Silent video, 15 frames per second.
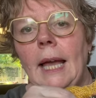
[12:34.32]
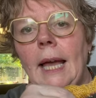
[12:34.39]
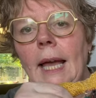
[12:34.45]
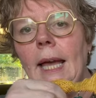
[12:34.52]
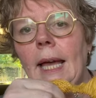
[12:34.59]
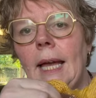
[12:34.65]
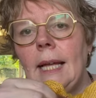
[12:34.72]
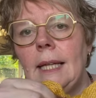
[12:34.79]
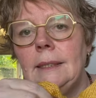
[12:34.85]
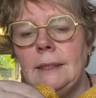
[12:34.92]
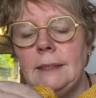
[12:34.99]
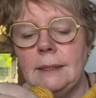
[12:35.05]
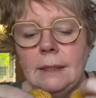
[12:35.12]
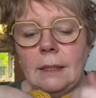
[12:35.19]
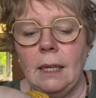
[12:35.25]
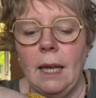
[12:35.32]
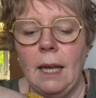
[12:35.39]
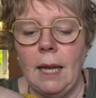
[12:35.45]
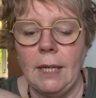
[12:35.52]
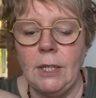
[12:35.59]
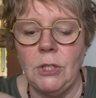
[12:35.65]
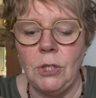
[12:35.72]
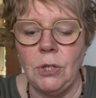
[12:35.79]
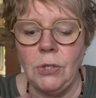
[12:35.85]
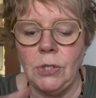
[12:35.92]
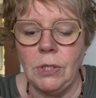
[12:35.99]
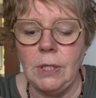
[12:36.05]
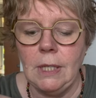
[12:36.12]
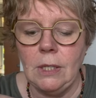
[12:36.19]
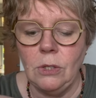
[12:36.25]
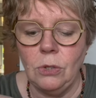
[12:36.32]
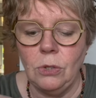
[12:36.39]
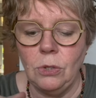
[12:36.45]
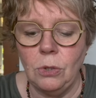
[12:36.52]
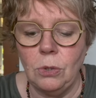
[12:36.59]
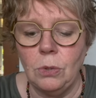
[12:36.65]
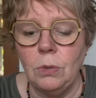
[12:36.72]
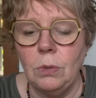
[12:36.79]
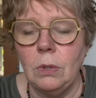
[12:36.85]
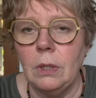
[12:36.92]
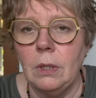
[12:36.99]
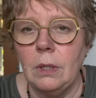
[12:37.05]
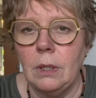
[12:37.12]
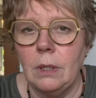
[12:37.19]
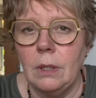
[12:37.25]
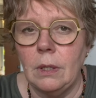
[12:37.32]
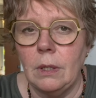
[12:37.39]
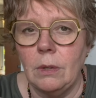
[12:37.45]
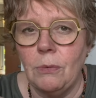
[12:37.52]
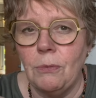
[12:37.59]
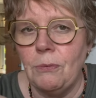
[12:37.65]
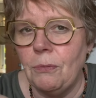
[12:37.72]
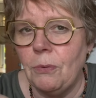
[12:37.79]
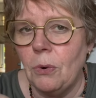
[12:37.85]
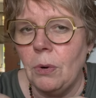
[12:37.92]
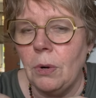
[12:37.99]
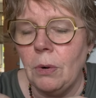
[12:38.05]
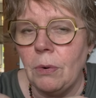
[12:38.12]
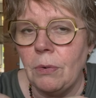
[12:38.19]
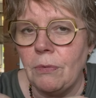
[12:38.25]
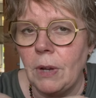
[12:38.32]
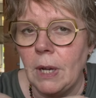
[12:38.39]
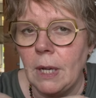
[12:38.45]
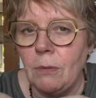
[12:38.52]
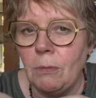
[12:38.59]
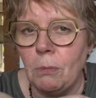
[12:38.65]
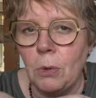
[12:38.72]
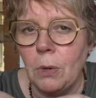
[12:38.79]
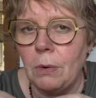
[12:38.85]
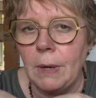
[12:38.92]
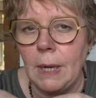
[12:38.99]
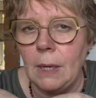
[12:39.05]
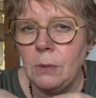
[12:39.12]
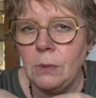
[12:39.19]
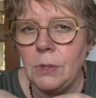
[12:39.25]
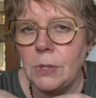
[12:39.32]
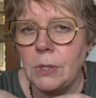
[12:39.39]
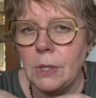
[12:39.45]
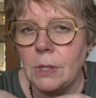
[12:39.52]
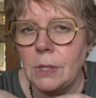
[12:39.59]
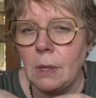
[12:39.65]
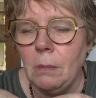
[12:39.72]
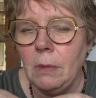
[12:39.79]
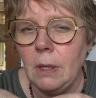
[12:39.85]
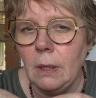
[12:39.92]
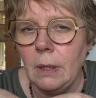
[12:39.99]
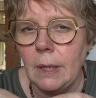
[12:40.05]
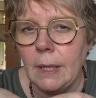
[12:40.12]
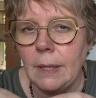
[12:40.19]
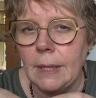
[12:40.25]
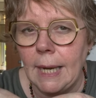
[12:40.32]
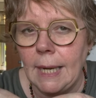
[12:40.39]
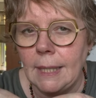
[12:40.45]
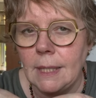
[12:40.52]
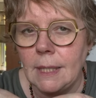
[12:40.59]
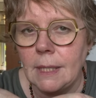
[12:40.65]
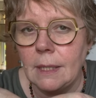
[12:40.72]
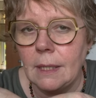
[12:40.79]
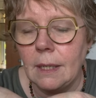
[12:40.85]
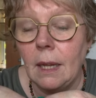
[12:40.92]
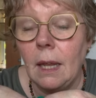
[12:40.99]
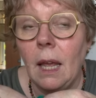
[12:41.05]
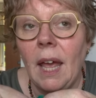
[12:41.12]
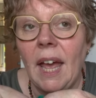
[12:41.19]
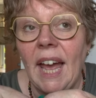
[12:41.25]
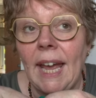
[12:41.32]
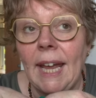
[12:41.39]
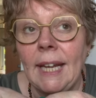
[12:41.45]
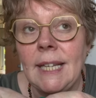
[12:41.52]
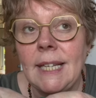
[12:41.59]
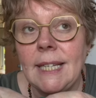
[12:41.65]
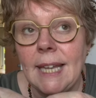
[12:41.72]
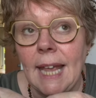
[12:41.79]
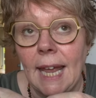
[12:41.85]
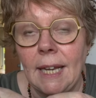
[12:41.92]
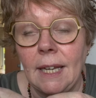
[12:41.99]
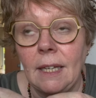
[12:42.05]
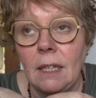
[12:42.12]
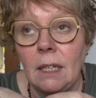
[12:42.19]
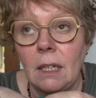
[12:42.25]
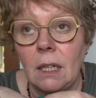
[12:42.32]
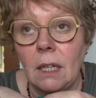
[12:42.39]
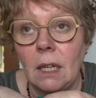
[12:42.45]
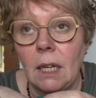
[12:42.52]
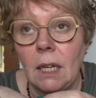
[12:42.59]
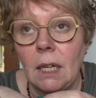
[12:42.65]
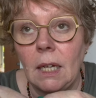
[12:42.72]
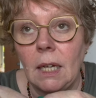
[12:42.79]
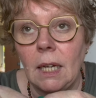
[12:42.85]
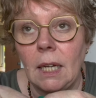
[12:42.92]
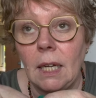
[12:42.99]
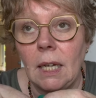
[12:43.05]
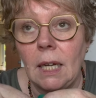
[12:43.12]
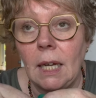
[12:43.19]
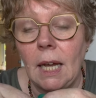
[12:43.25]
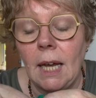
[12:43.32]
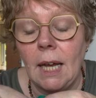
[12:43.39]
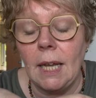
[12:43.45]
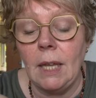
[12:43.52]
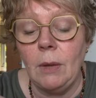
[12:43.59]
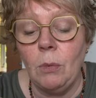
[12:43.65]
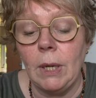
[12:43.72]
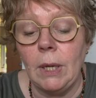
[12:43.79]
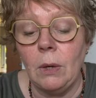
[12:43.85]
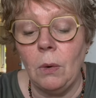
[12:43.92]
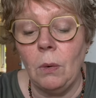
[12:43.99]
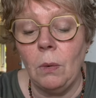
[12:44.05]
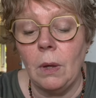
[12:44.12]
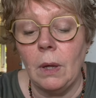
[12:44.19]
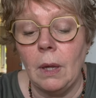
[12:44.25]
and I just need to do 4 or 5 more rounds, something like that. And then I will